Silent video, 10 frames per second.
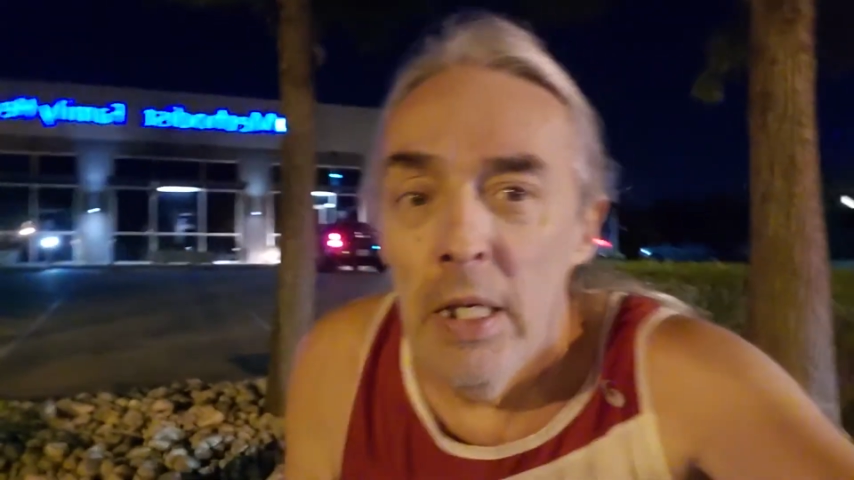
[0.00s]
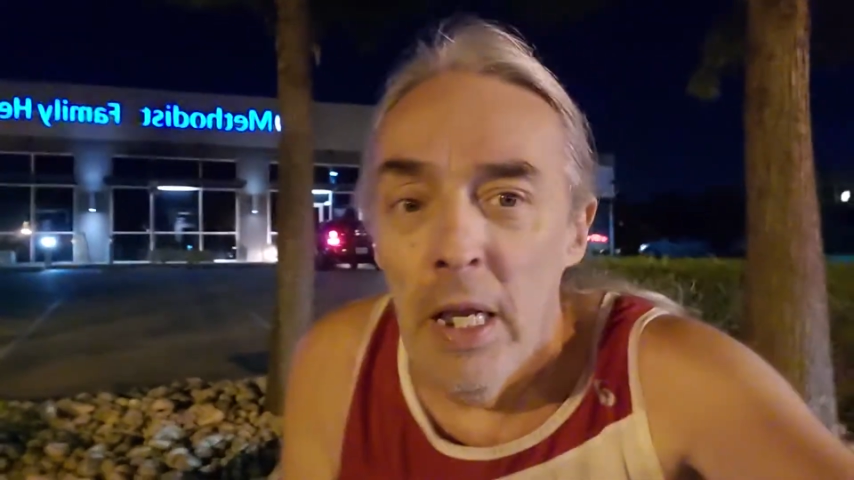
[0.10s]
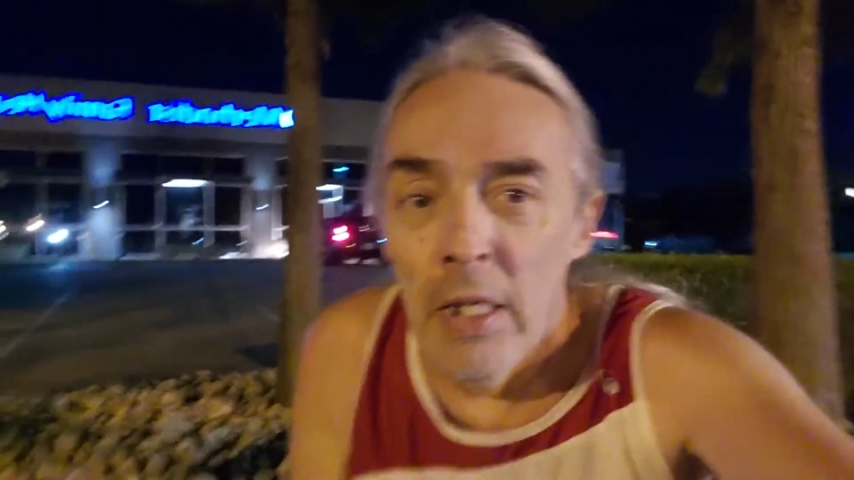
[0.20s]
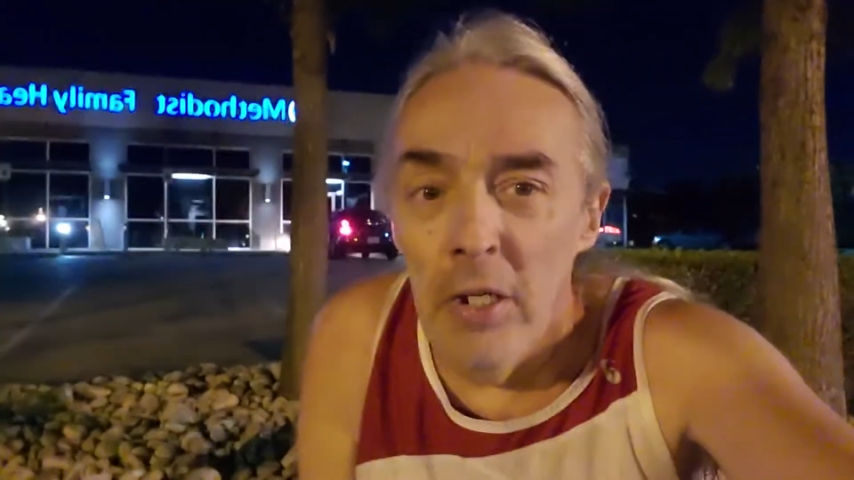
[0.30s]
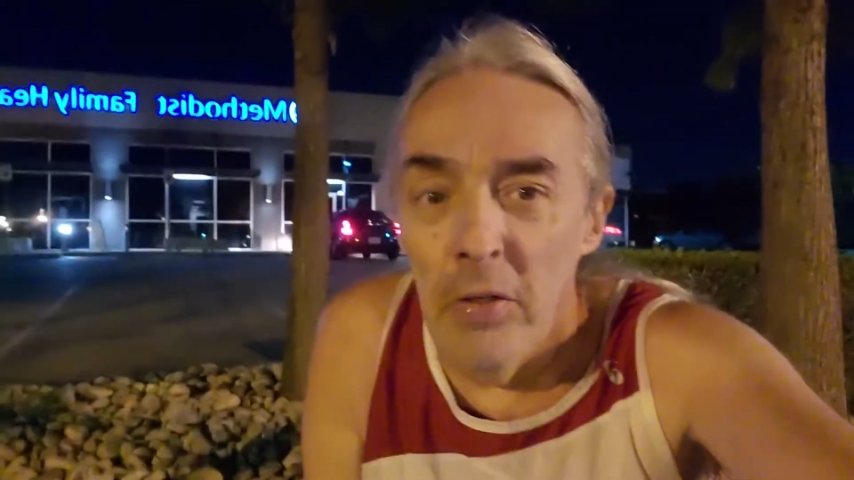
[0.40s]

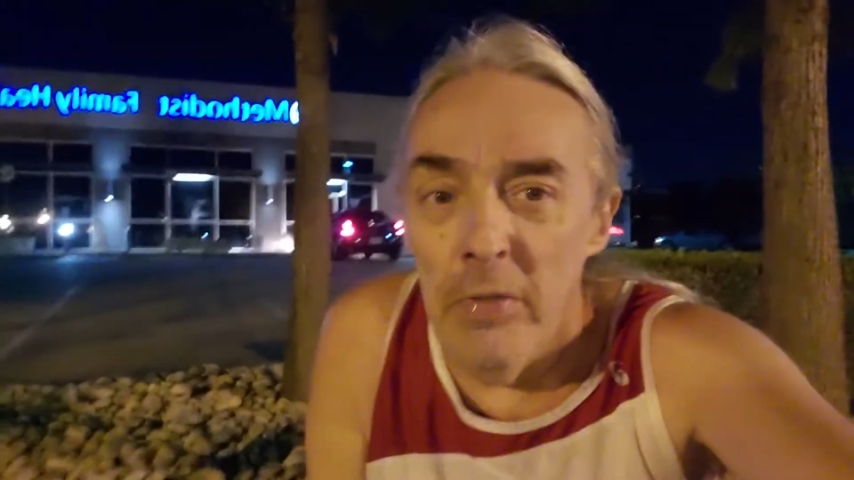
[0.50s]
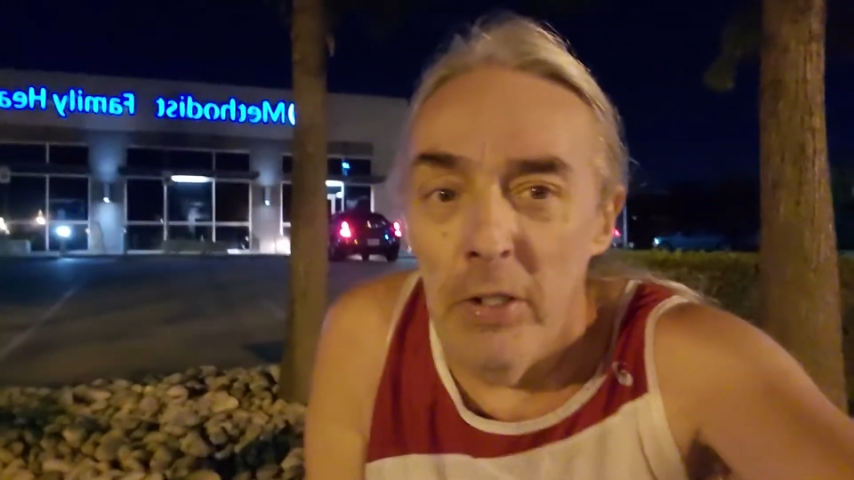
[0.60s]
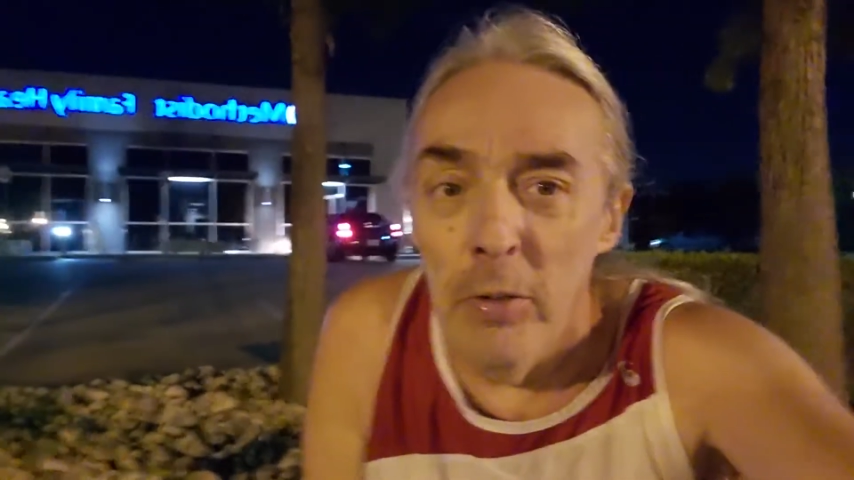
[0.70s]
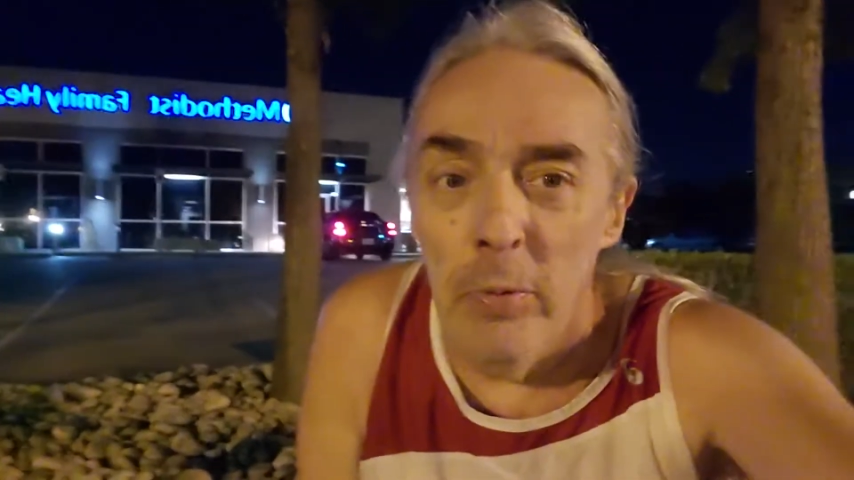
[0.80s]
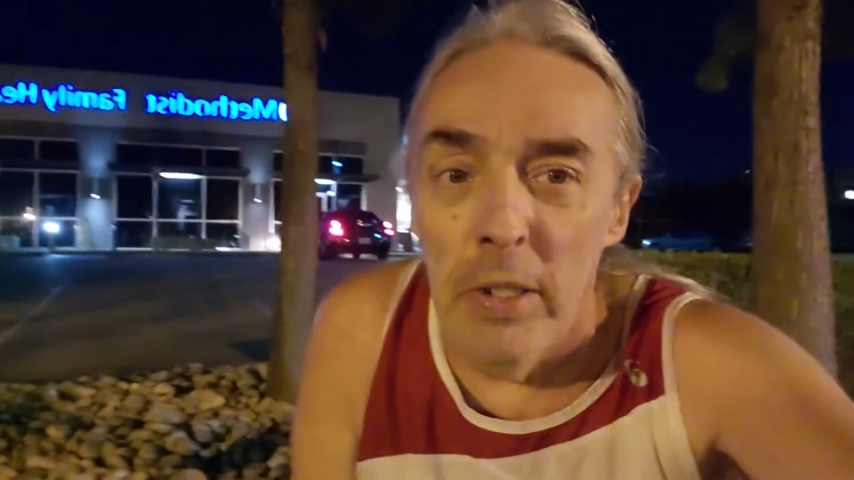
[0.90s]
an interview